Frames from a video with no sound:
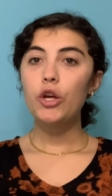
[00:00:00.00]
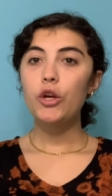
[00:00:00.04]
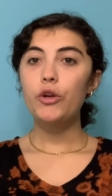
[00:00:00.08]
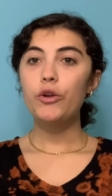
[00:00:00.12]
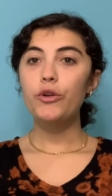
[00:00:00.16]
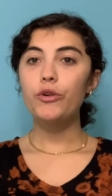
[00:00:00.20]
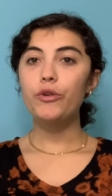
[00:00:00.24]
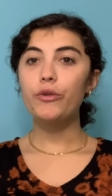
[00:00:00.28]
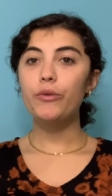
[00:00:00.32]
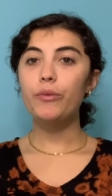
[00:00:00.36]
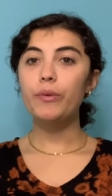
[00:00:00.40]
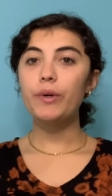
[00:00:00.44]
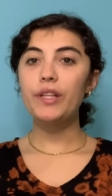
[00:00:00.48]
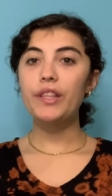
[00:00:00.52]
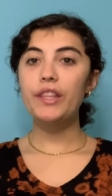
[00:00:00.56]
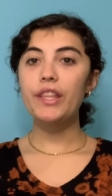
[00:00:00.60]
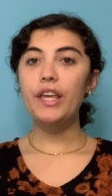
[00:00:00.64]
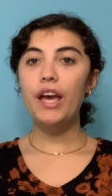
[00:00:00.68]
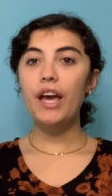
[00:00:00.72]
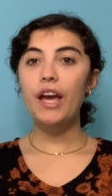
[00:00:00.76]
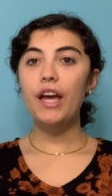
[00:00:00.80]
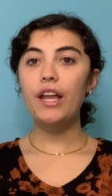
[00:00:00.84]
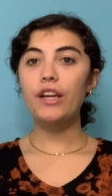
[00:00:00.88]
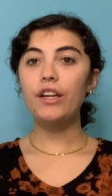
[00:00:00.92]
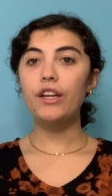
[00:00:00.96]
who would
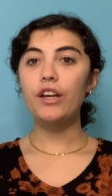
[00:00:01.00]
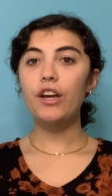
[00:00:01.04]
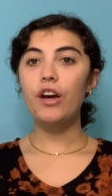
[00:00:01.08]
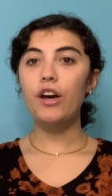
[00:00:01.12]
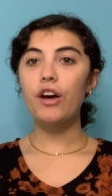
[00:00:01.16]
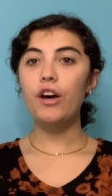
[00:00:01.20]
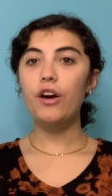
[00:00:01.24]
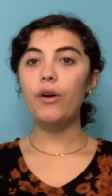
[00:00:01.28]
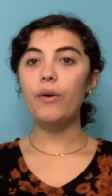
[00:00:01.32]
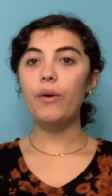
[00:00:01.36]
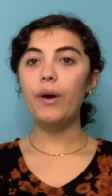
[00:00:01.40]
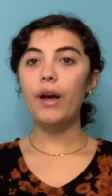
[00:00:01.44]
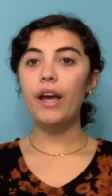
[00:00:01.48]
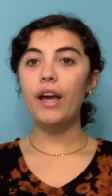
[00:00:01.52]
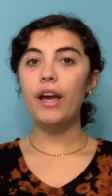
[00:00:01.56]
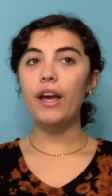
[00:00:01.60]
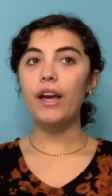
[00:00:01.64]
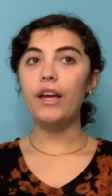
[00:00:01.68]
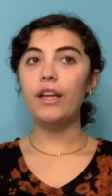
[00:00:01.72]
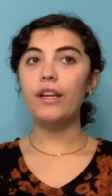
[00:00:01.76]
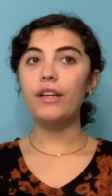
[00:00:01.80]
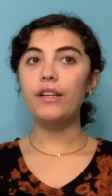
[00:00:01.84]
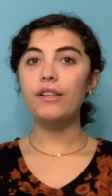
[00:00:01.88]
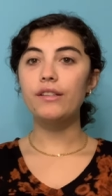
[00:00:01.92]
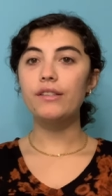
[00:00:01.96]
then go
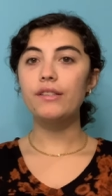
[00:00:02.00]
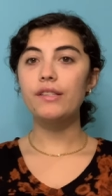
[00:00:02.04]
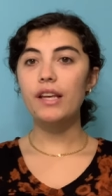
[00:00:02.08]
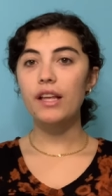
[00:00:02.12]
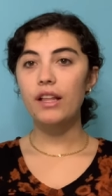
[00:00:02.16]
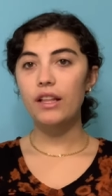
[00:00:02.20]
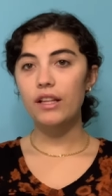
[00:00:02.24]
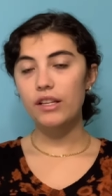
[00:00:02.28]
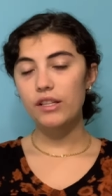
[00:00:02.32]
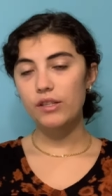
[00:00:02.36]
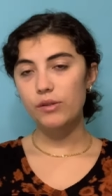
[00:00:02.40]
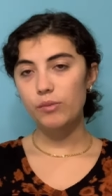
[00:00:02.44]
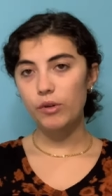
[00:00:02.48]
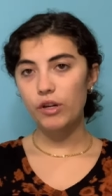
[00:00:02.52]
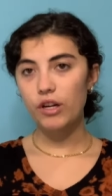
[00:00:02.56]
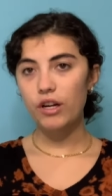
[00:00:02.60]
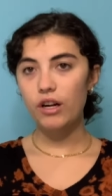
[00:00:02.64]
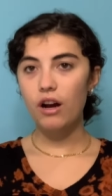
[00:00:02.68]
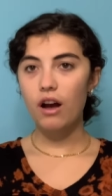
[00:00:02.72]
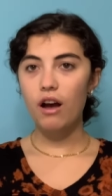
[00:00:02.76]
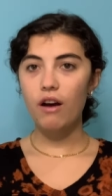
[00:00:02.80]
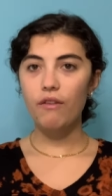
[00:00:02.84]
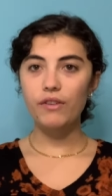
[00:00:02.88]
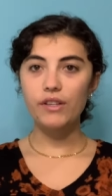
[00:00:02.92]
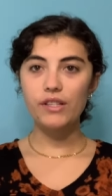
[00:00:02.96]
and sell his work.
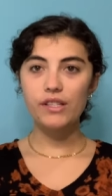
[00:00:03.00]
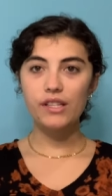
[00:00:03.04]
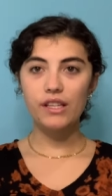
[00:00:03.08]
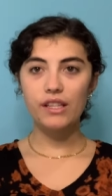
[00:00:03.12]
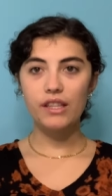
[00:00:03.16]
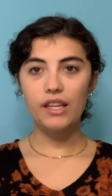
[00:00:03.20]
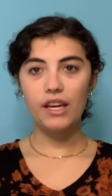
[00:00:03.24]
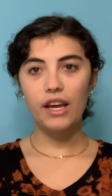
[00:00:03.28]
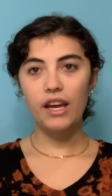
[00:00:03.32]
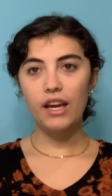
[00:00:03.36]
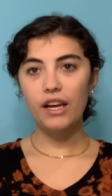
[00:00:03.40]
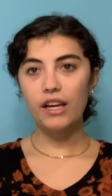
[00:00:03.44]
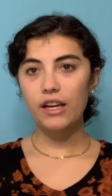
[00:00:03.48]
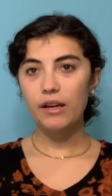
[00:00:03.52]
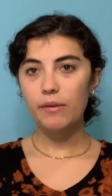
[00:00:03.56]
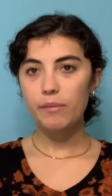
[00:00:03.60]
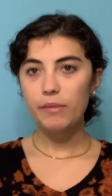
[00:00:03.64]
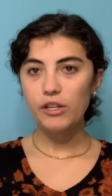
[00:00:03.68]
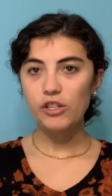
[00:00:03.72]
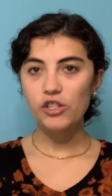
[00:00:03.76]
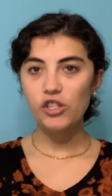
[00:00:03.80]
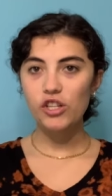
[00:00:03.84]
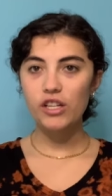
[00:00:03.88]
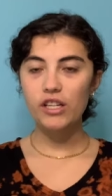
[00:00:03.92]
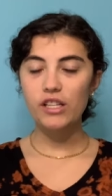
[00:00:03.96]
Obviously, they get
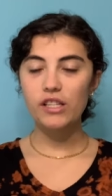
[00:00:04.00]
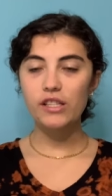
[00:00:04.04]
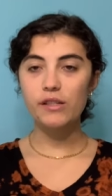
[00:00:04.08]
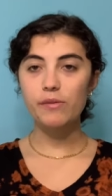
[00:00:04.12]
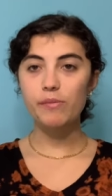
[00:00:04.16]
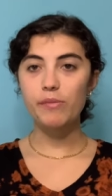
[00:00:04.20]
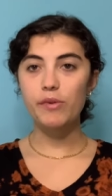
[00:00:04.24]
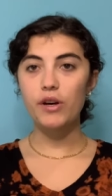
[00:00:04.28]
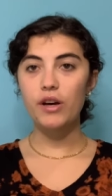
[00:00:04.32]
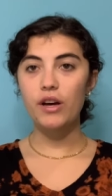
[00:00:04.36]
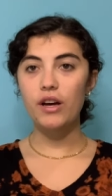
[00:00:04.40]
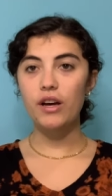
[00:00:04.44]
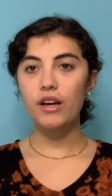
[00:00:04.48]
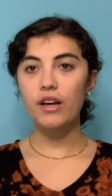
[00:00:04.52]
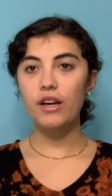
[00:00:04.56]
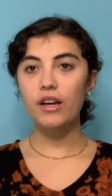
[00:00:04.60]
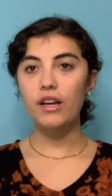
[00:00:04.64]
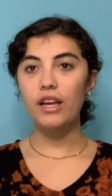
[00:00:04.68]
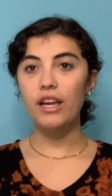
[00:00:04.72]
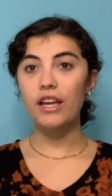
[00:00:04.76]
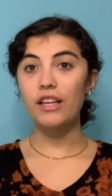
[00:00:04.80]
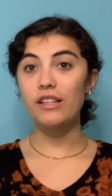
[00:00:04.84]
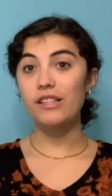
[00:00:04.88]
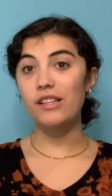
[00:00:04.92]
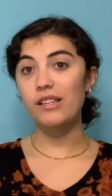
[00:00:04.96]
commissions, but
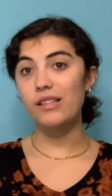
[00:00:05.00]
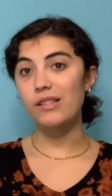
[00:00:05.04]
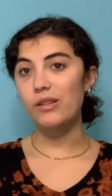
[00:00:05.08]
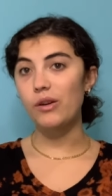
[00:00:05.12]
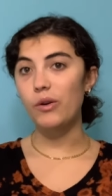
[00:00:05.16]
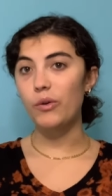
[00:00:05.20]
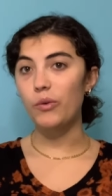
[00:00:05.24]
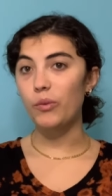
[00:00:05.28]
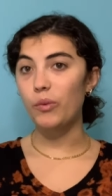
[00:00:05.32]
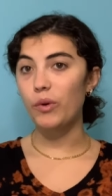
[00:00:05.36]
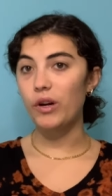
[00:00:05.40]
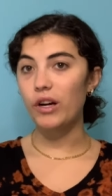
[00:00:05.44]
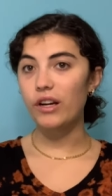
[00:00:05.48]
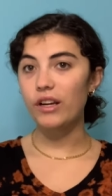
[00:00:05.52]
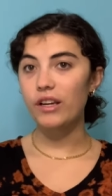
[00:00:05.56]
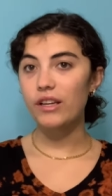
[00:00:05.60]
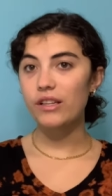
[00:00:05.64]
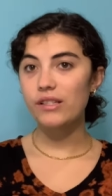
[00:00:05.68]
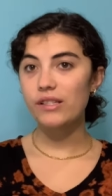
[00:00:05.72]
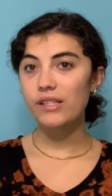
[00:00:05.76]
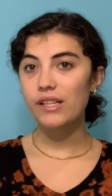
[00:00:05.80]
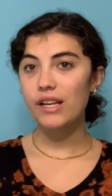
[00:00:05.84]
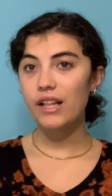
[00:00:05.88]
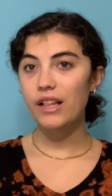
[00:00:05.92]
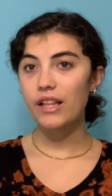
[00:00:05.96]
it's his own work
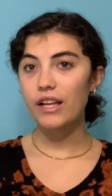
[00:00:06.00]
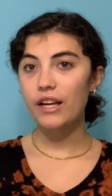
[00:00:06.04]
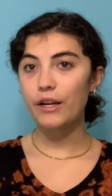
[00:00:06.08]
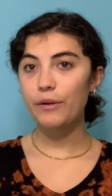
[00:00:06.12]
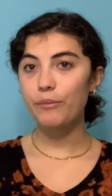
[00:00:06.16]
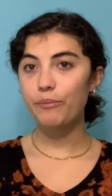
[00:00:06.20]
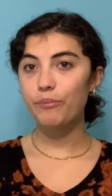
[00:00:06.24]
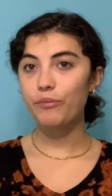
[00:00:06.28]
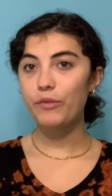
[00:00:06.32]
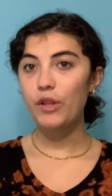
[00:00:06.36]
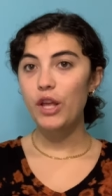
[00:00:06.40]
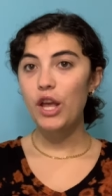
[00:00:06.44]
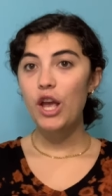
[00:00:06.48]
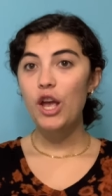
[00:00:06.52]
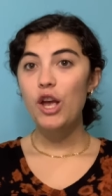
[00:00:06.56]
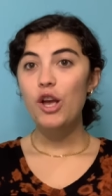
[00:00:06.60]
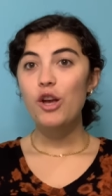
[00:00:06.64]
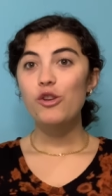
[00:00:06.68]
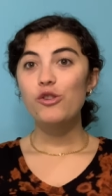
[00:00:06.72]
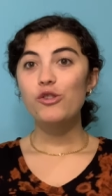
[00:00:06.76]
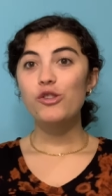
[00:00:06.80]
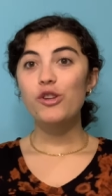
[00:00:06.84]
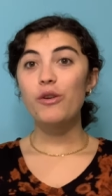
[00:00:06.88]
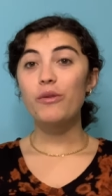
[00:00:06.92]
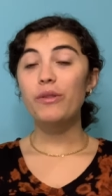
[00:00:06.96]
he's selling.
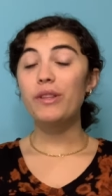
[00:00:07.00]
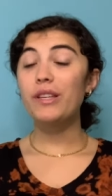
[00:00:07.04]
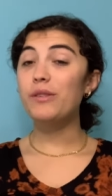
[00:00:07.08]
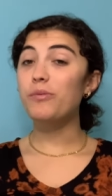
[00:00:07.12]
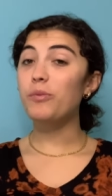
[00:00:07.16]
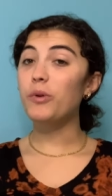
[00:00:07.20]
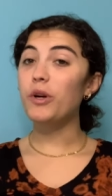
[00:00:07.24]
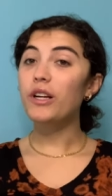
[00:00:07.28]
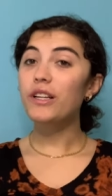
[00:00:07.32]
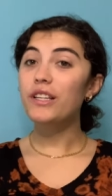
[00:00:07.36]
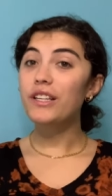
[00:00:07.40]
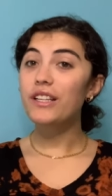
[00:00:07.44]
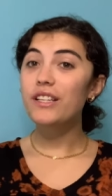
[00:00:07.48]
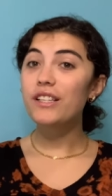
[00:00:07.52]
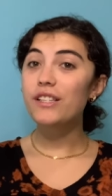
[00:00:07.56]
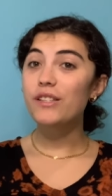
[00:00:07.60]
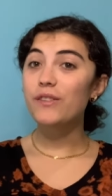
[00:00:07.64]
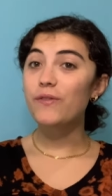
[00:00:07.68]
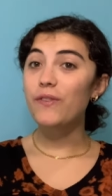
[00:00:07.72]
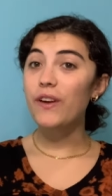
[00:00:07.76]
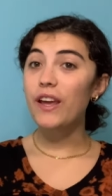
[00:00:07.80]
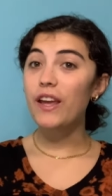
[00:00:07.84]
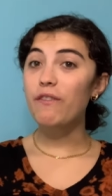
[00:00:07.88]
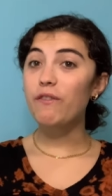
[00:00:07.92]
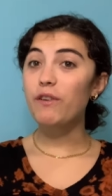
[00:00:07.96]
So this worked in his
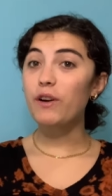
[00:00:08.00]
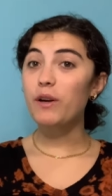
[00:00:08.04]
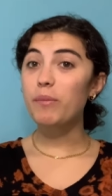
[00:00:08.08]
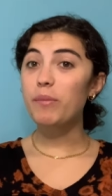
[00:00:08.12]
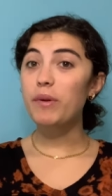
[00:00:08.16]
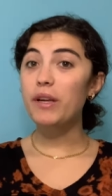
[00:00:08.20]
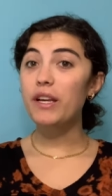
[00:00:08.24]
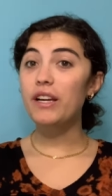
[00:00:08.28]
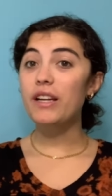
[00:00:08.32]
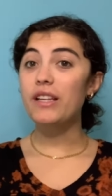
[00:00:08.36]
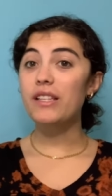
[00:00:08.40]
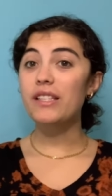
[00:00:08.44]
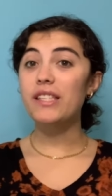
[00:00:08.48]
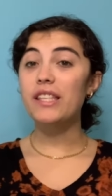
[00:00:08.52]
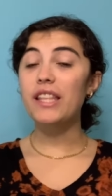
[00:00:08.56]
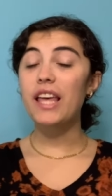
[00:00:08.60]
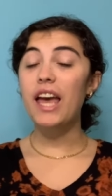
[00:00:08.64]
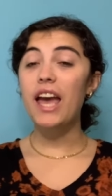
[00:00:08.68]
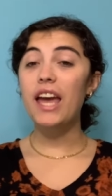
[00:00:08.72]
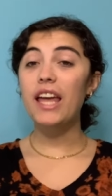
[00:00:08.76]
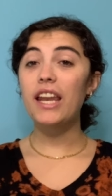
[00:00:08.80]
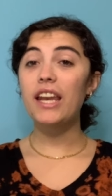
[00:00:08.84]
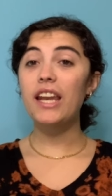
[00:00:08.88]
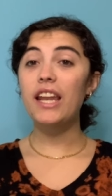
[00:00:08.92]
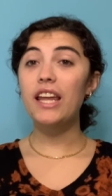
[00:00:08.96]
favor because
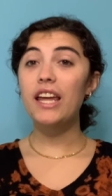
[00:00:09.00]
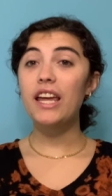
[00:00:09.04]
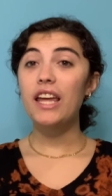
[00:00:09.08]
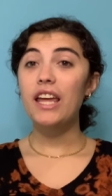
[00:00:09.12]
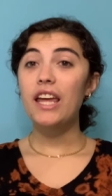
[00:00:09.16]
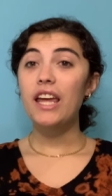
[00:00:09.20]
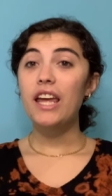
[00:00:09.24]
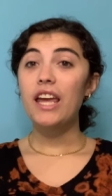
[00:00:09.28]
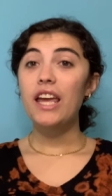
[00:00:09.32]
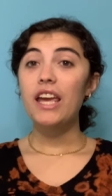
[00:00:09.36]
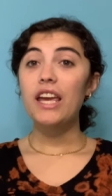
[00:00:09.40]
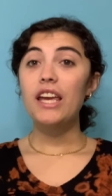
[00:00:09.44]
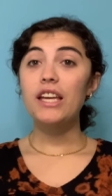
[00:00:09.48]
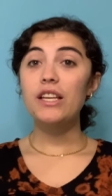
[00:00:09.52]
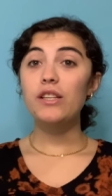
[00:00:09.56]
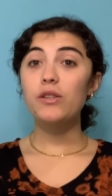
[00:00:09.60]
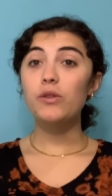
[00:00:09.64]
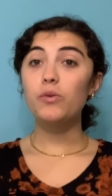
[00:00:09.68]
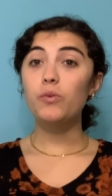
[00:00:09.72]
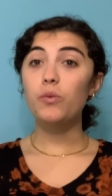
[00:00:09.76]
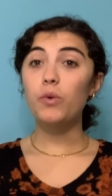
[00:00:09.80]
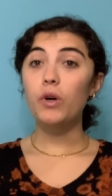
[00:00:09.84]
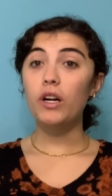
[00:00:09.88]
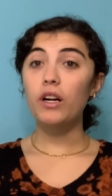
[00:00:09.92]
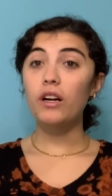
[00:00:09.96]
then
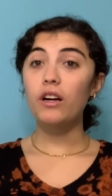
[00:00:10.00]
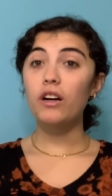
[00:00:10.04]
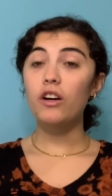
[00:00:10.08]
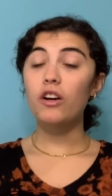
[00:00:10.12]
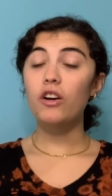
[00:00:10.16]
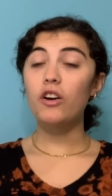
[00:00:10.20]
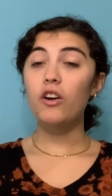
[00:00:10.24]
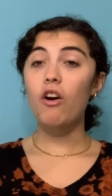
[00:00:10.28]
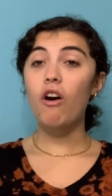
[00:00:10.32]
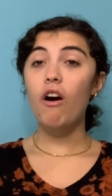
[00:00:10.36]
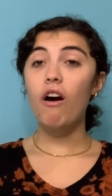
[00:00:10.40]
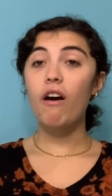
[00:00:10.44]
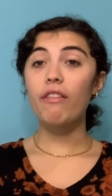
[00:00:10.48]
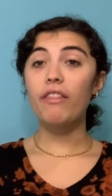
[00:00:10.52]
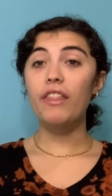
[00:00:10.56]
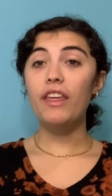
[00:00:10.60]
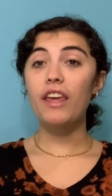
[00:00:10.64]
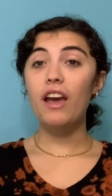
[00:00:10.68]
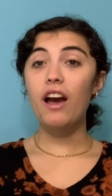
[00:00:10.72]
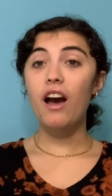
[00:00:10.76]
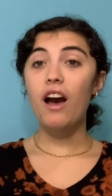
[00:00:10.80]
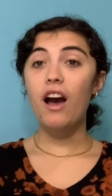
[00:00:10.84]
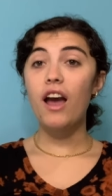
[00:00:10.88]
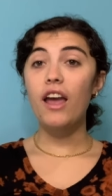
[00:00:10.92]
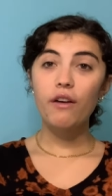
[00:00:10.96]
his work caught
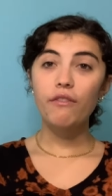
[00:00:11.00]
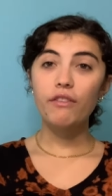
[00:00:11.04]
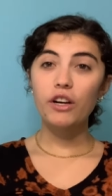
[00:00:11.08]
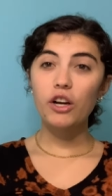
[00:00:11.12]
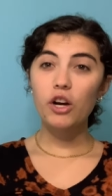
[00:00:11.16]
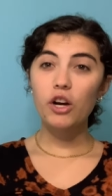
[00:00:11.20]
the eye of a